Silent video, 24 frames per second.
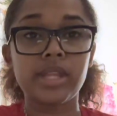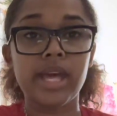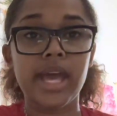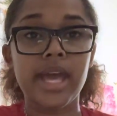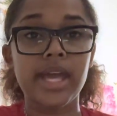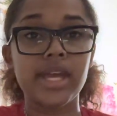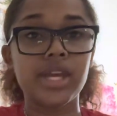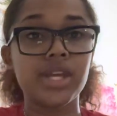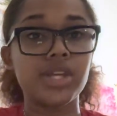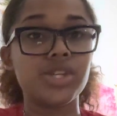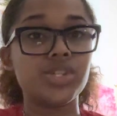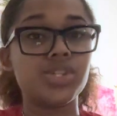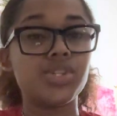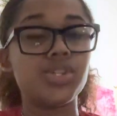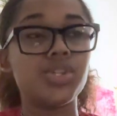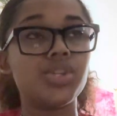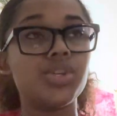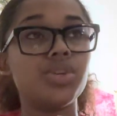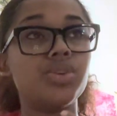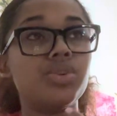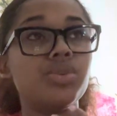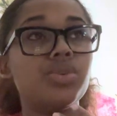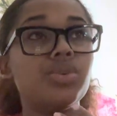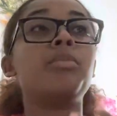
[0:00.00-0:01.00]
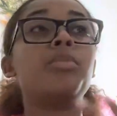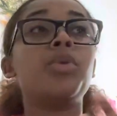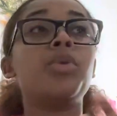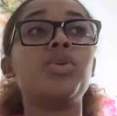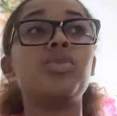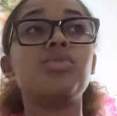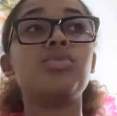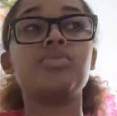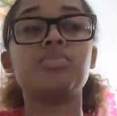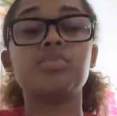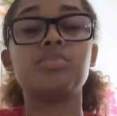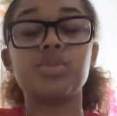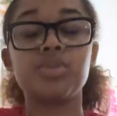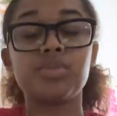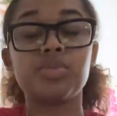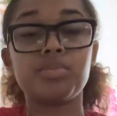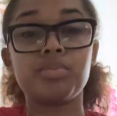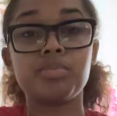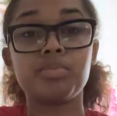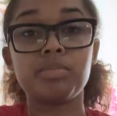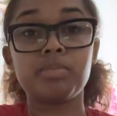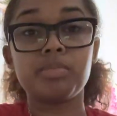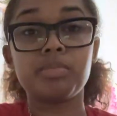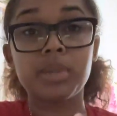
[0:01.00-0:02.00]
that issue, both
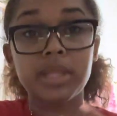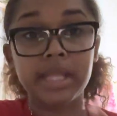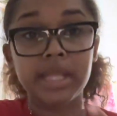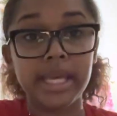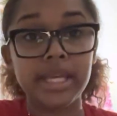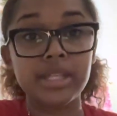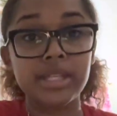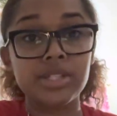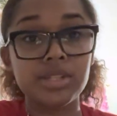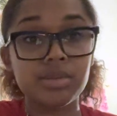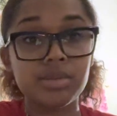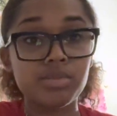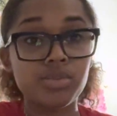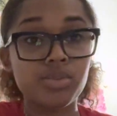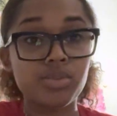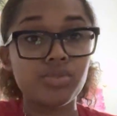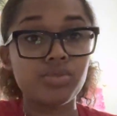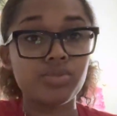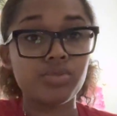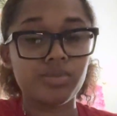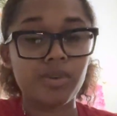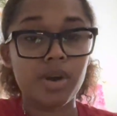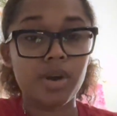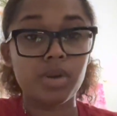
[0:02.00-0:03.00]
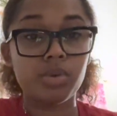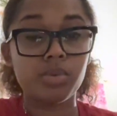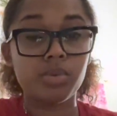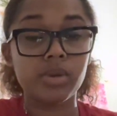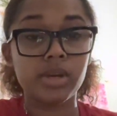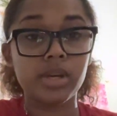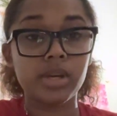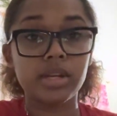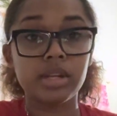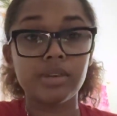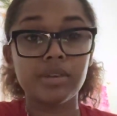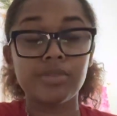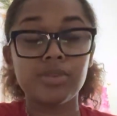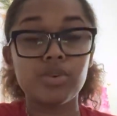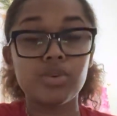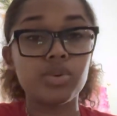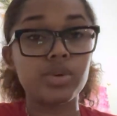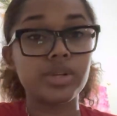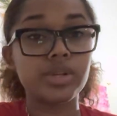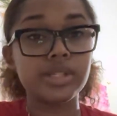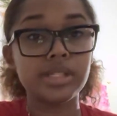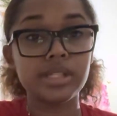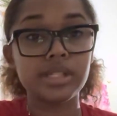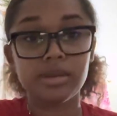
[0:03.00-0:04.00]
plan to move forward. Of
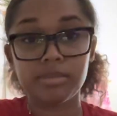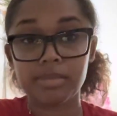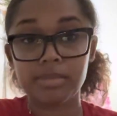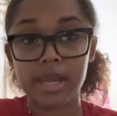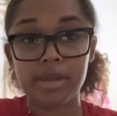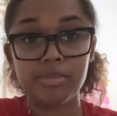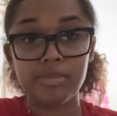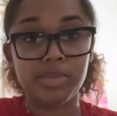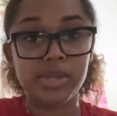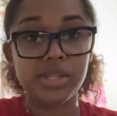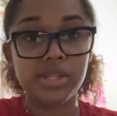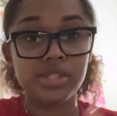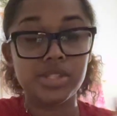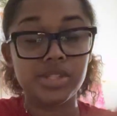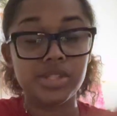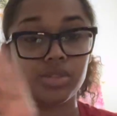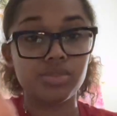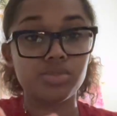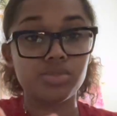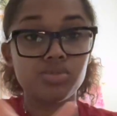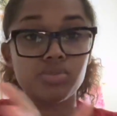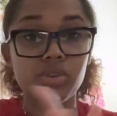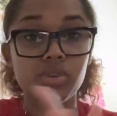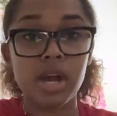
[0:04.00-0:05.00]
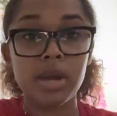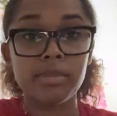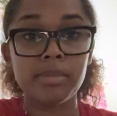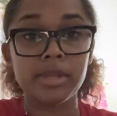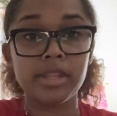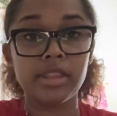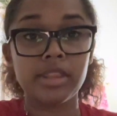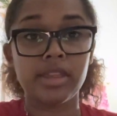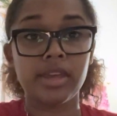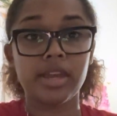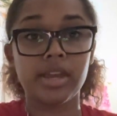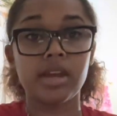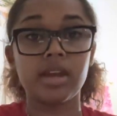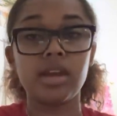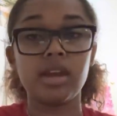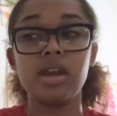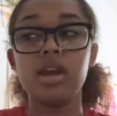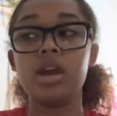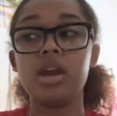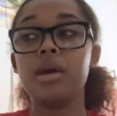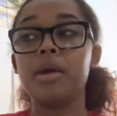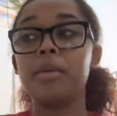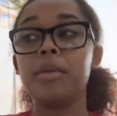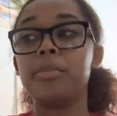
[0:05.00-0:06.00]
course, there might be still trauma there,
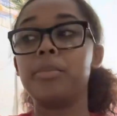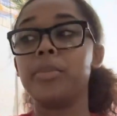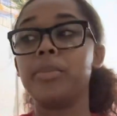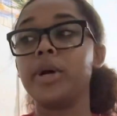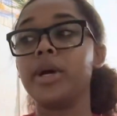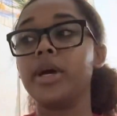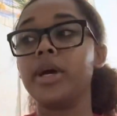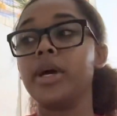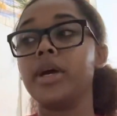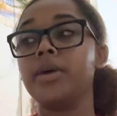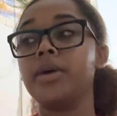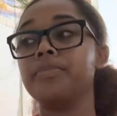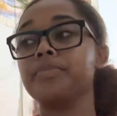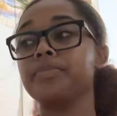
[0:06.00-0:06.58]
but